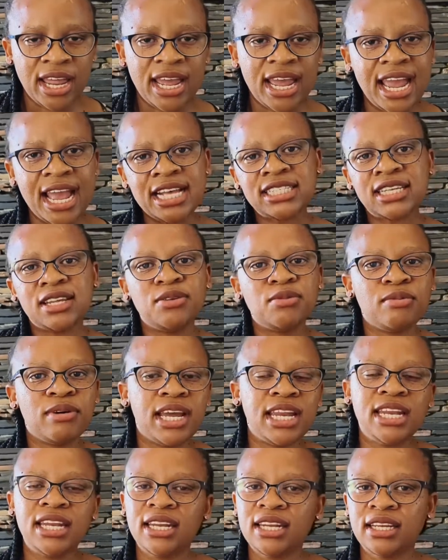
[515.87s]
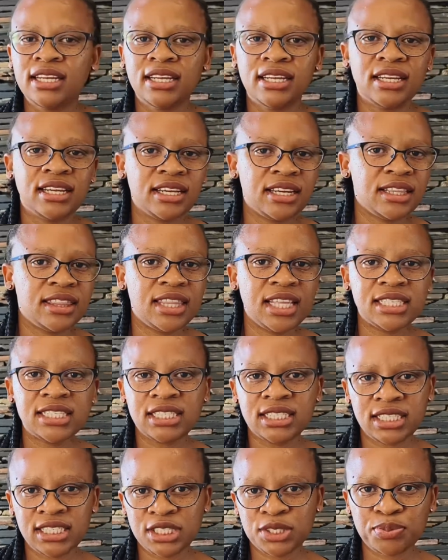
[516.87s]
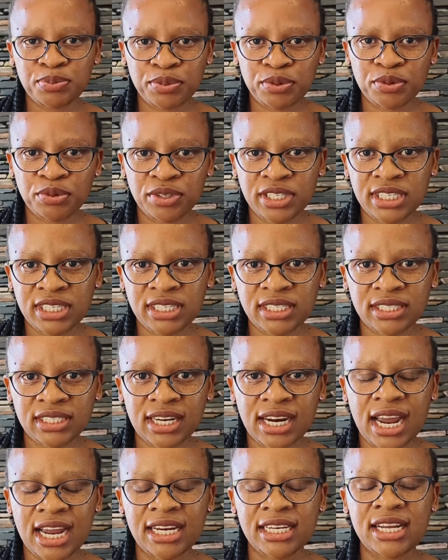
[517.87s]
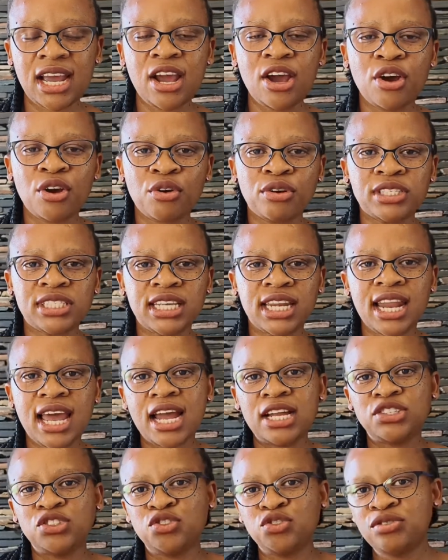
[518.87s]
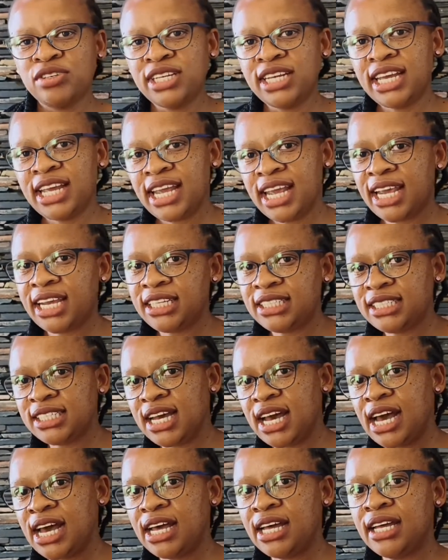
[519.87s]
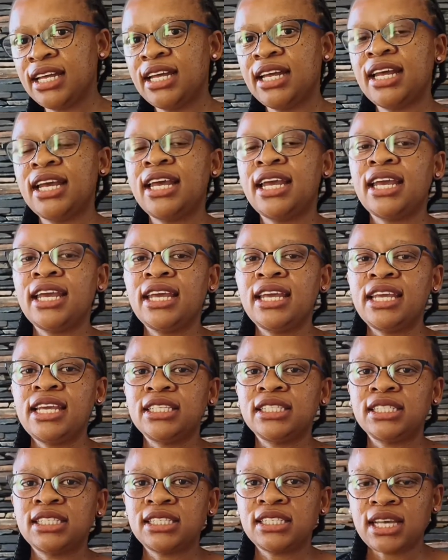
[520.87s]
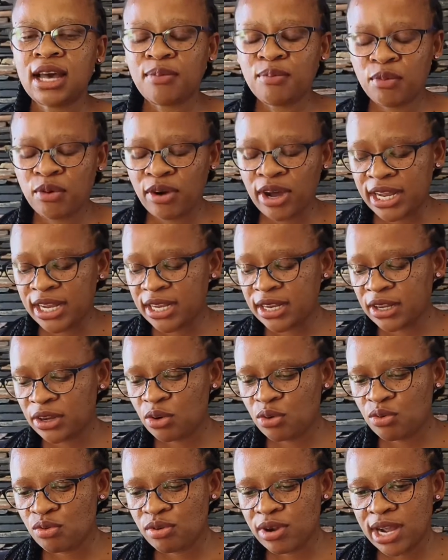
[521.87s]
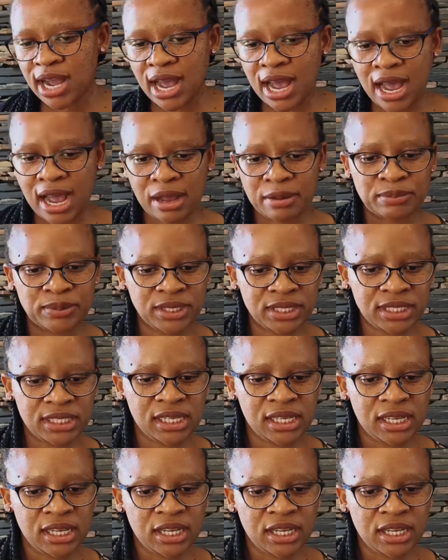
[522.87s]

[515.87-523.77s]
as and when there's a dispute, right? Because an adjudicator, it's someone who comes